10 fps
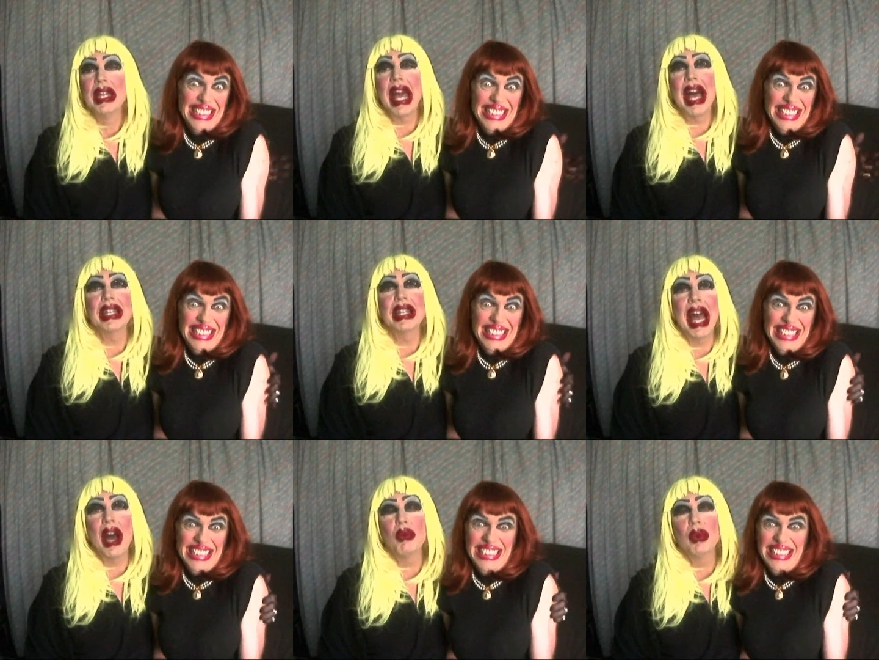Speaker 1: Now,
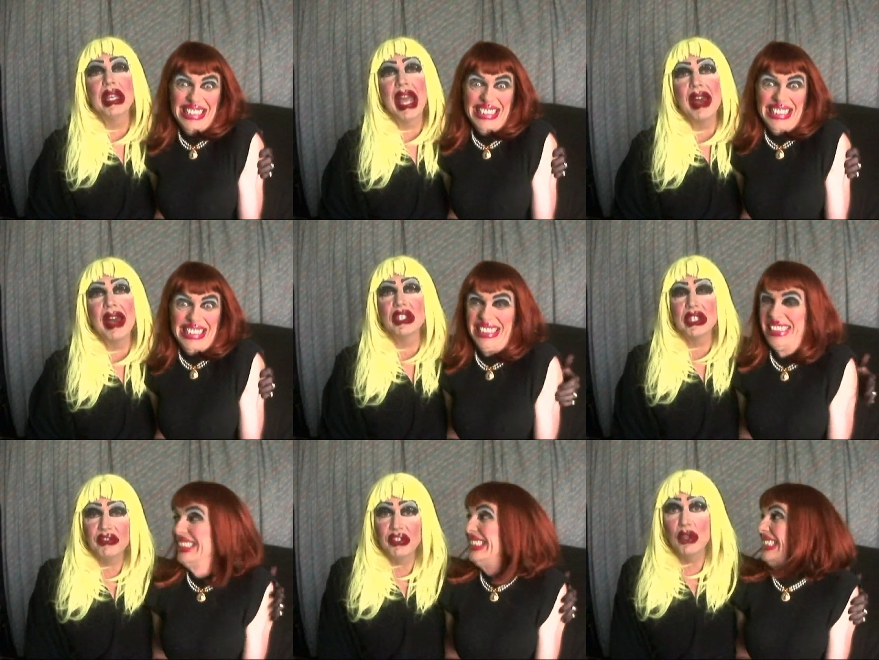now we have
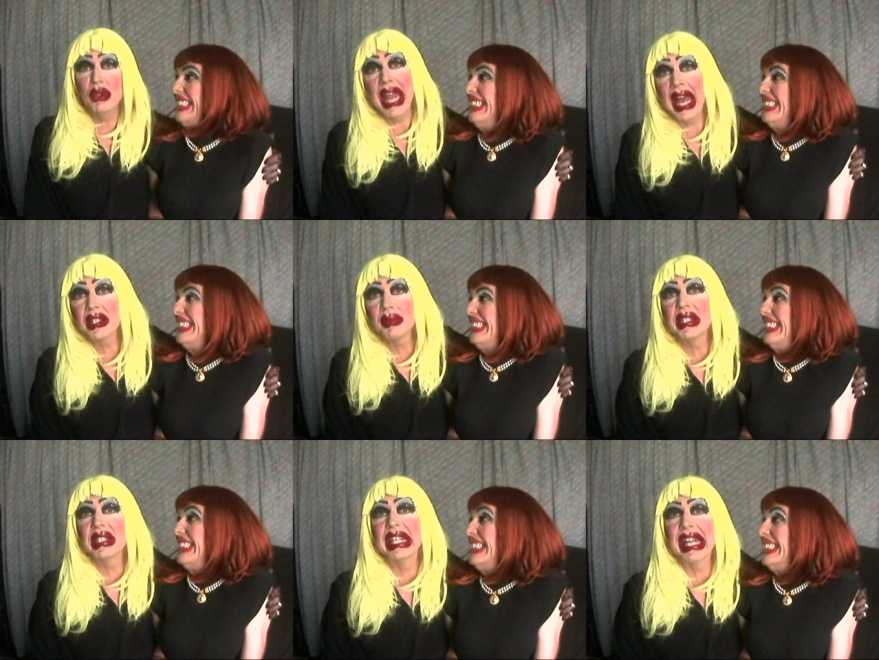just a few
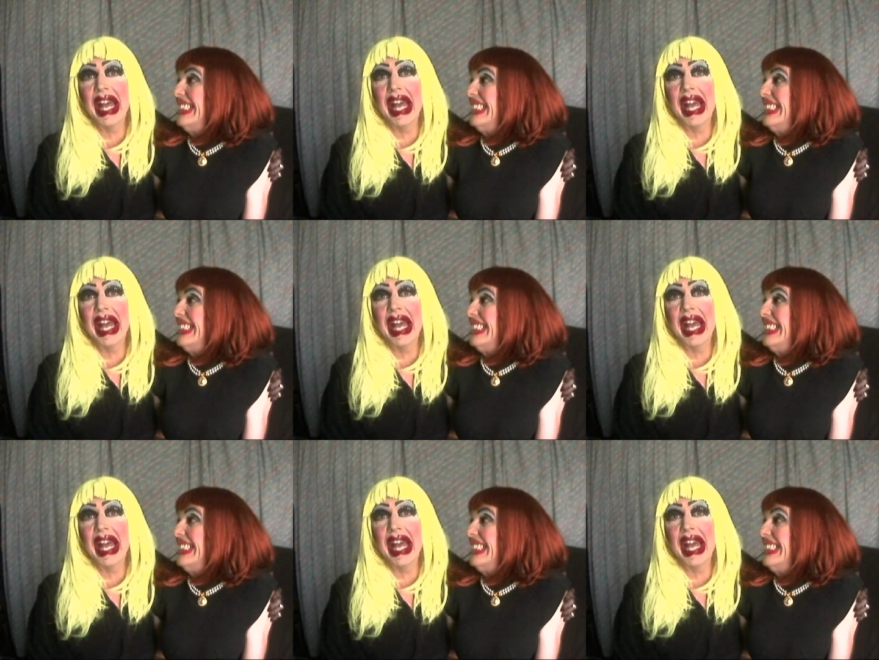announcements to get